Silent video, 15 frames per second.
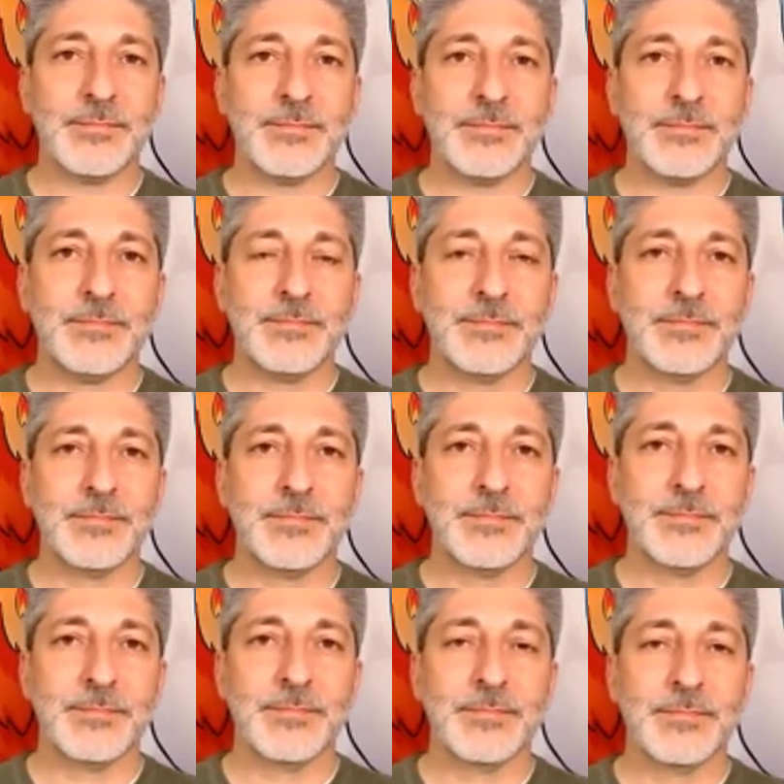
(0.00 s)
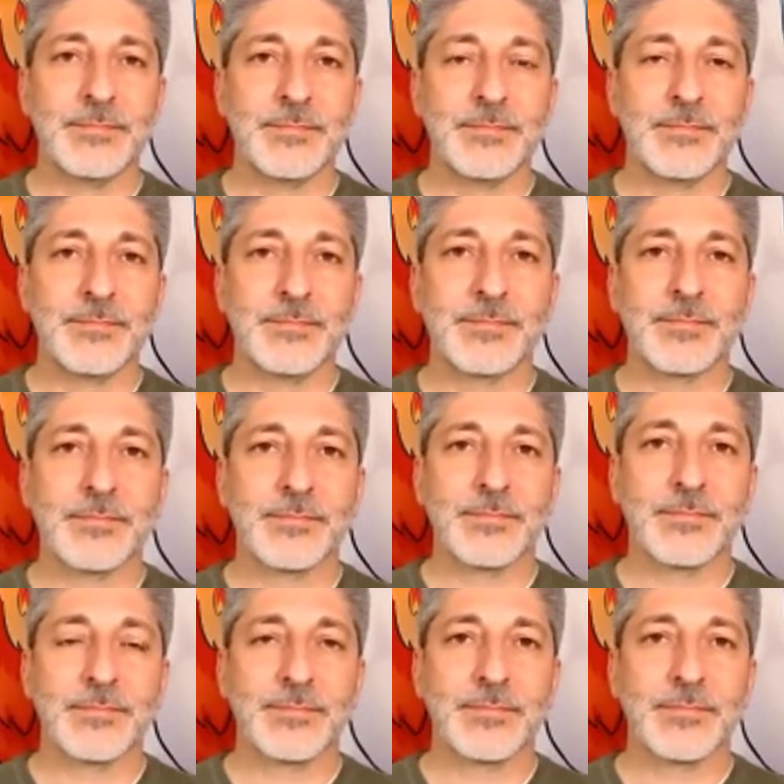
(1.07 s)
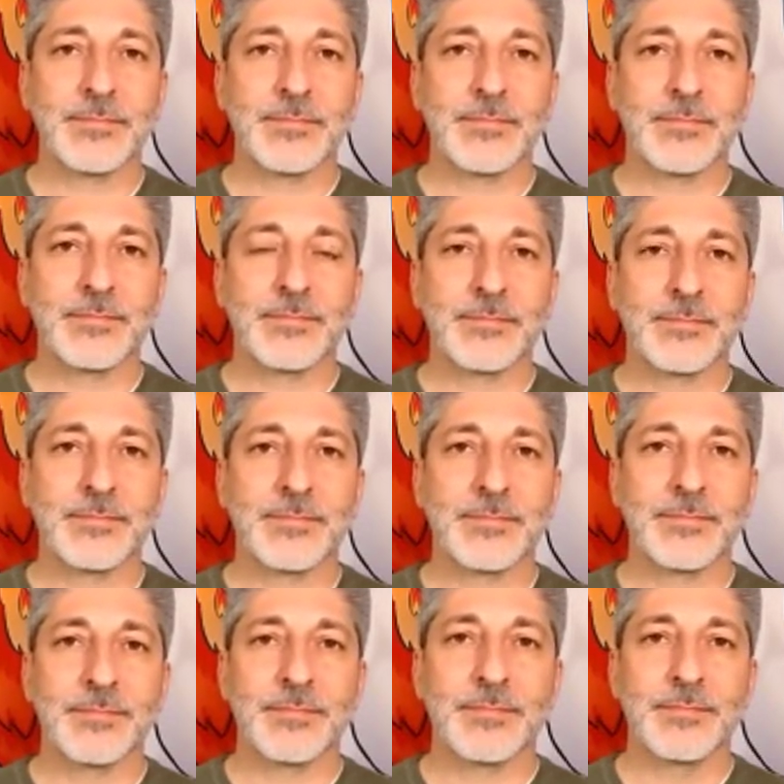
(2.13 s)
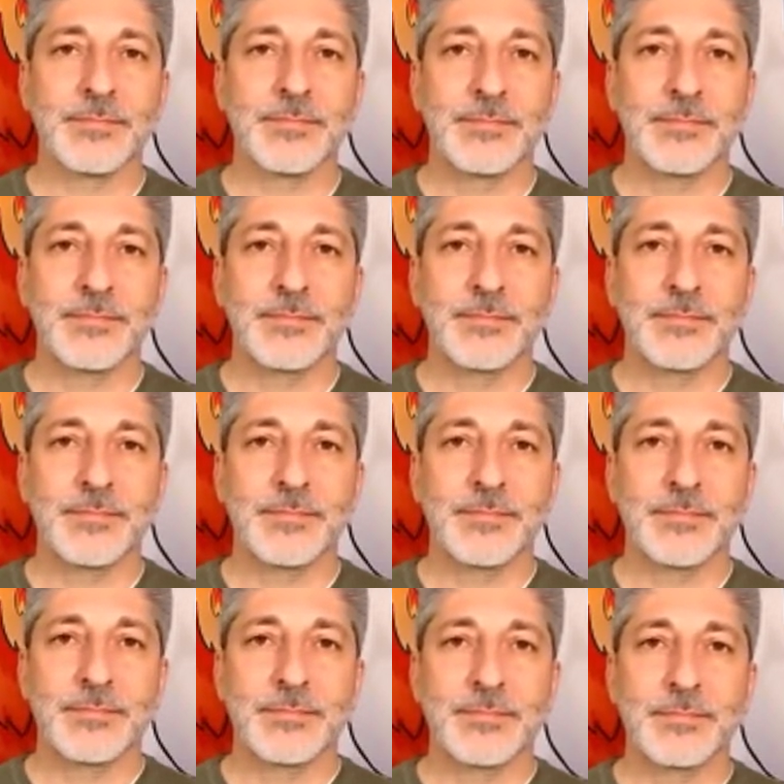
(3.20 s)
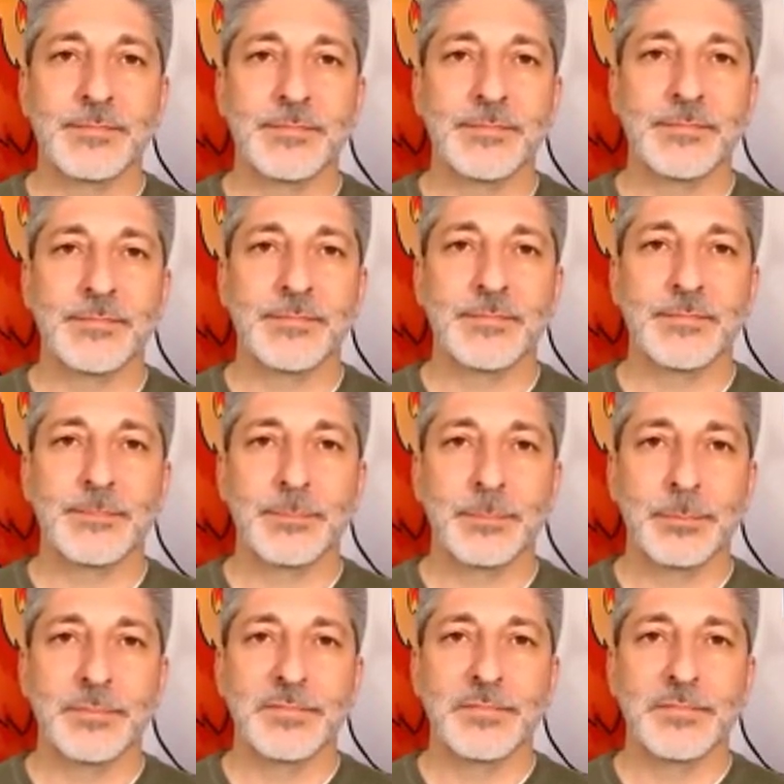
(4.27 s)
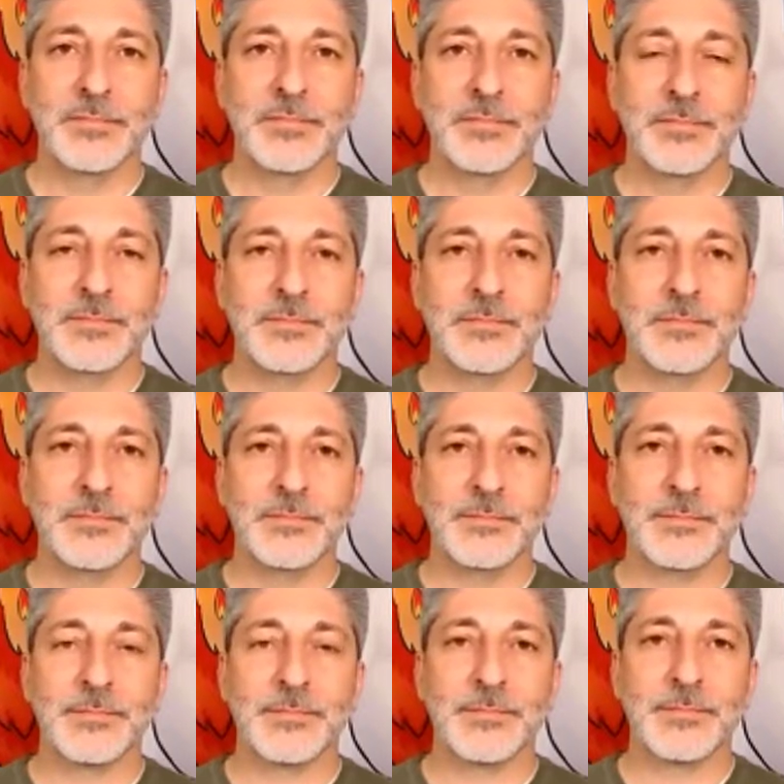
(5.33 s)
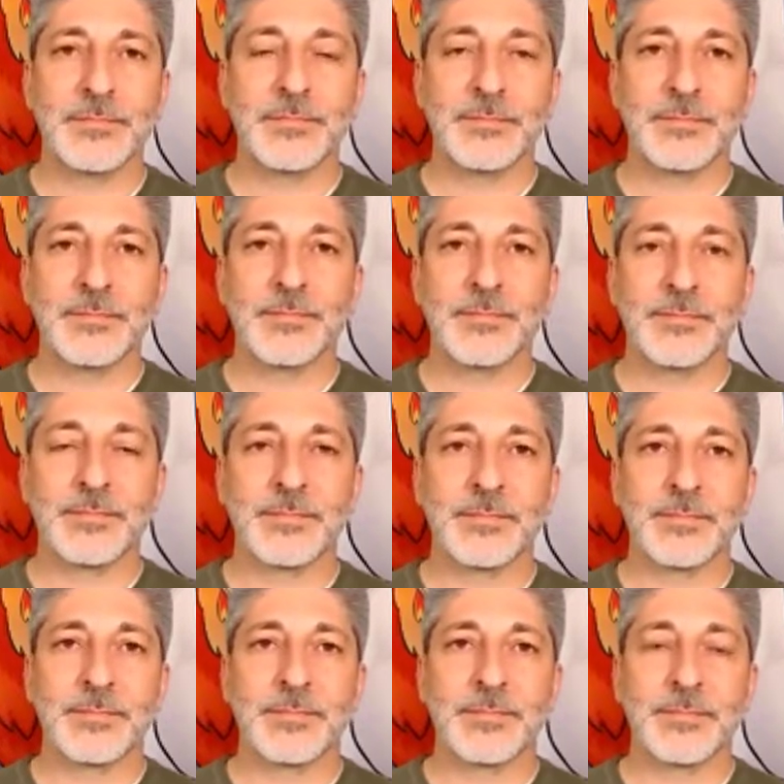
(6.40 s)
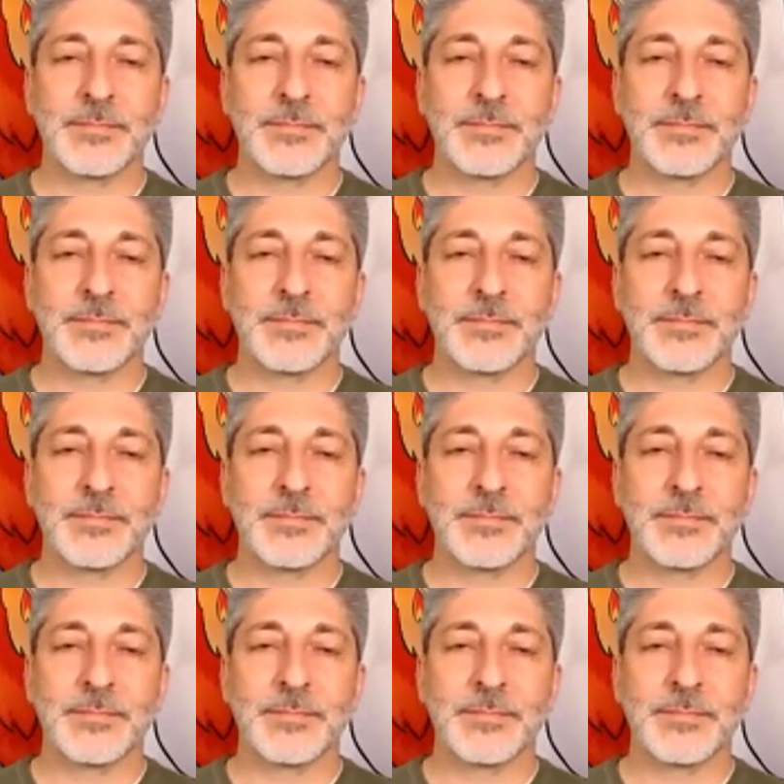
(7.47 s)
This person isn't speaking.